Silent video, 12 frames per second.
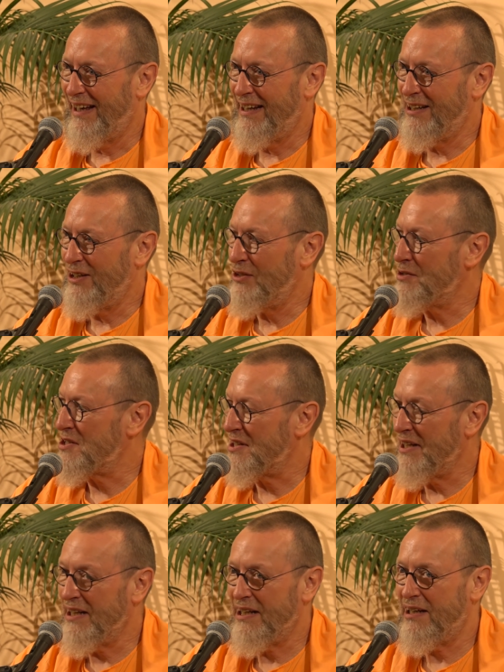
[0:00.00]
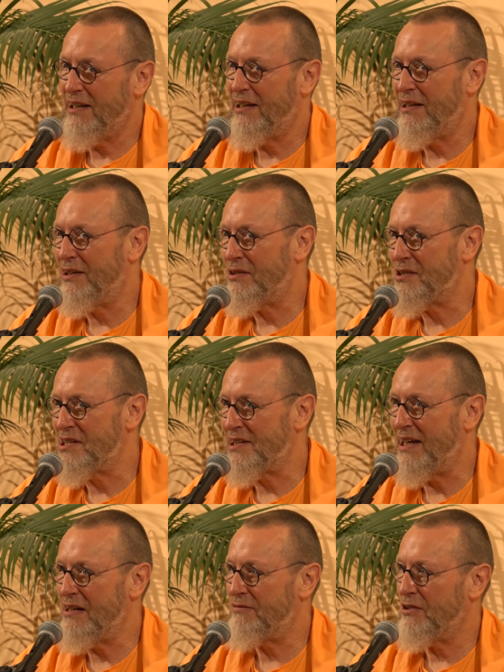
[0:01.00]
And you see
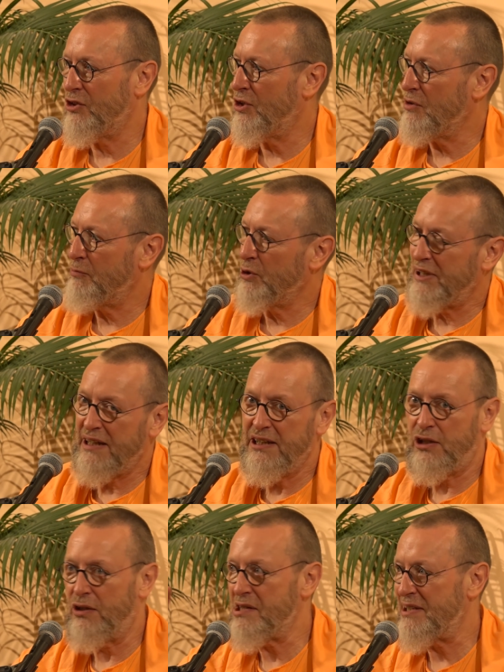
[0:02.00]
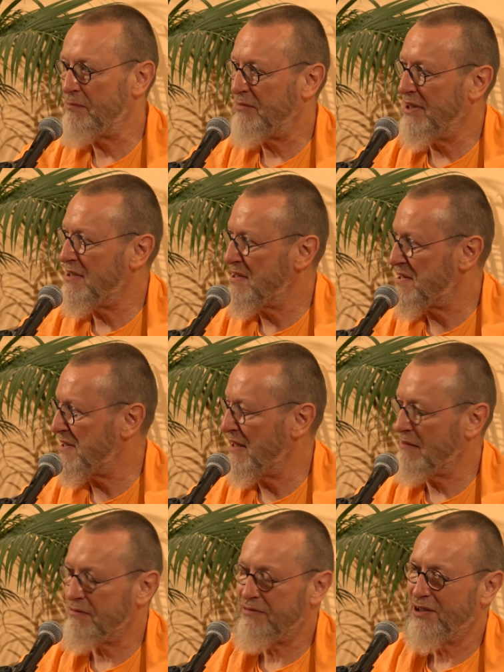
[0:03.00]
yourself, don't put any concept in
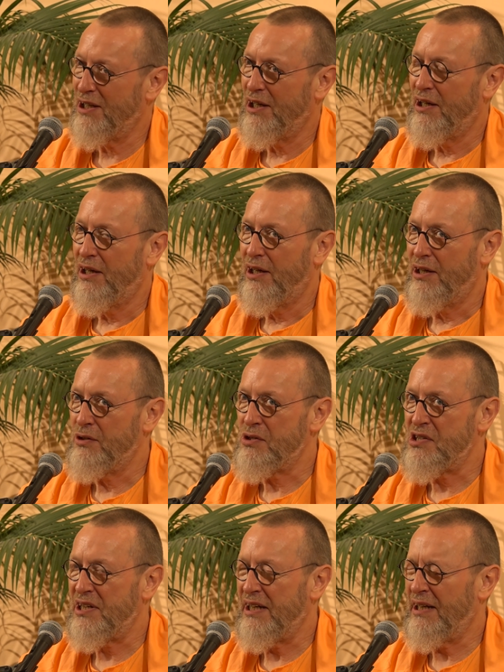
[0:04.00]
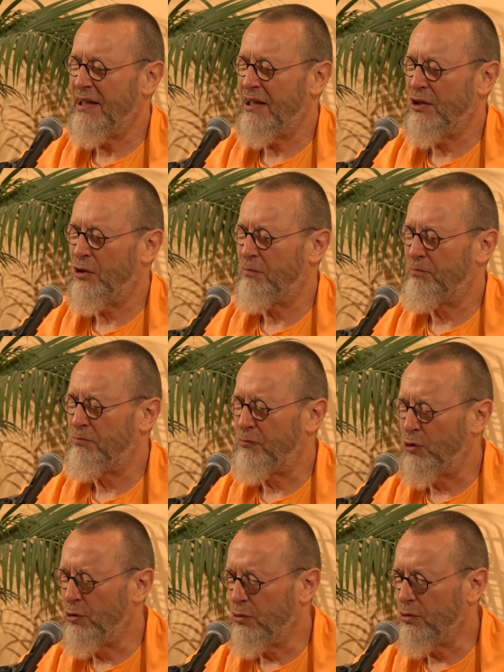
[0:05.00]
self. You see your
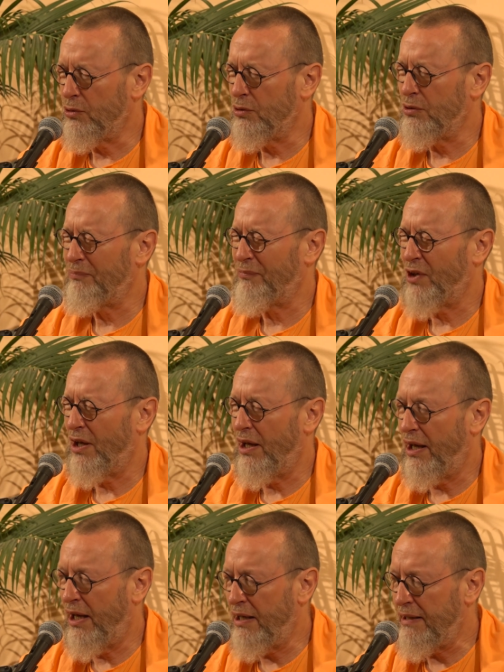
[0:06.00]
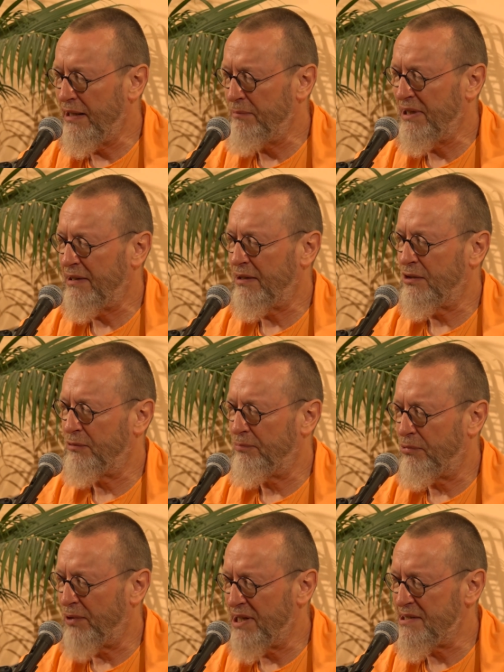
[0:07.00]
pure,
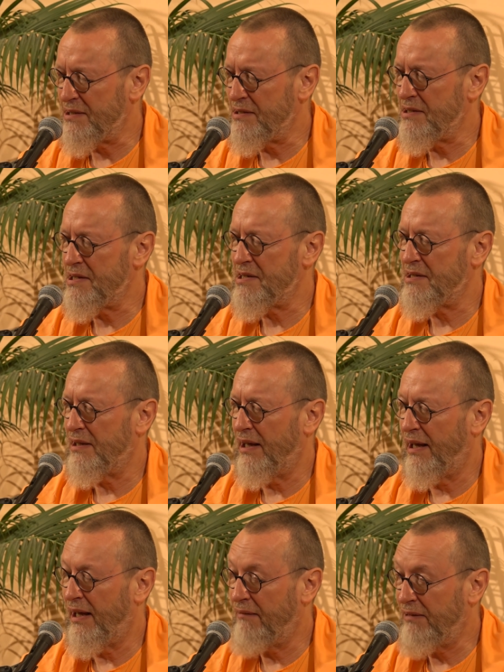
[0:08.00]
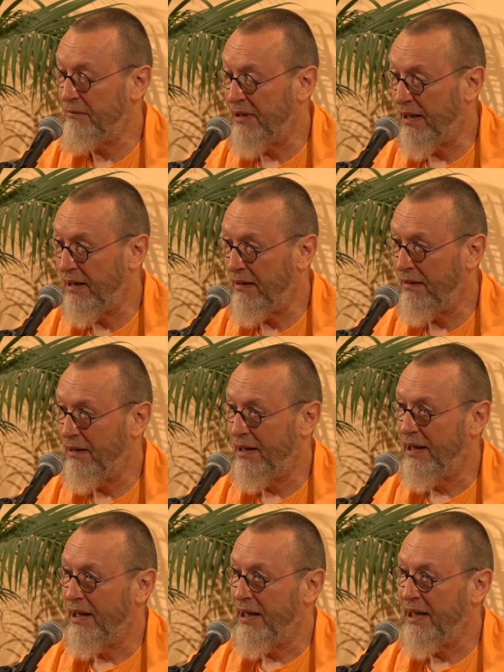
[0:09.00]
unlimited presence everywhere,
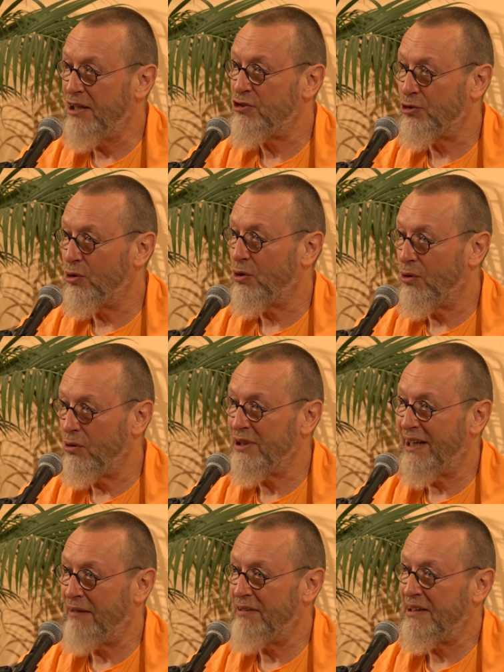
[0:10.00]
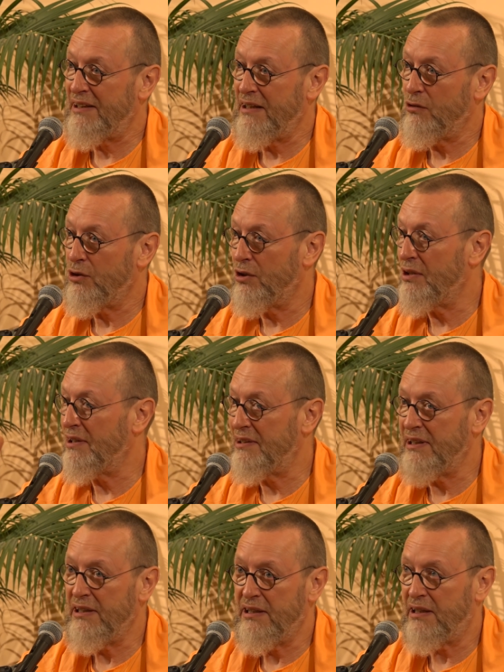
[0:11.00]
in so-called everything. You don't
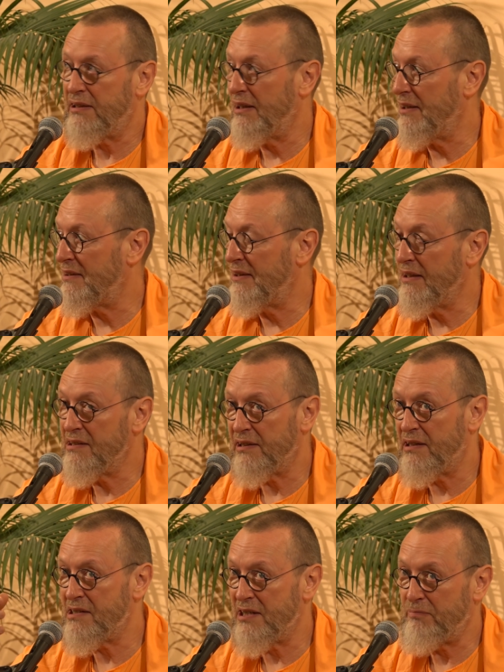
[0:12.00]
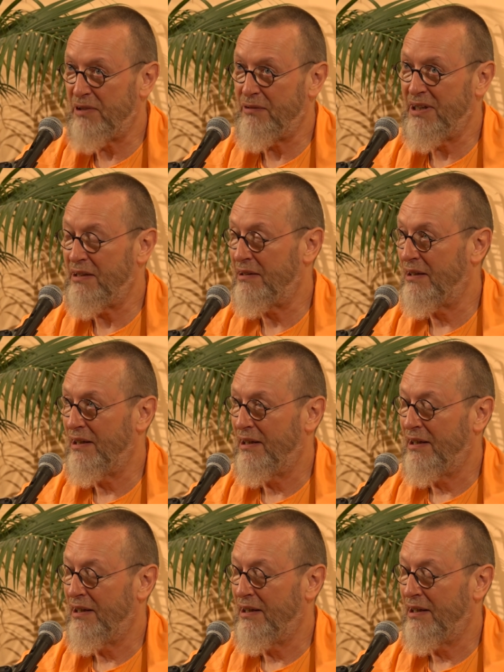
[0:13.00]
see that things are separate.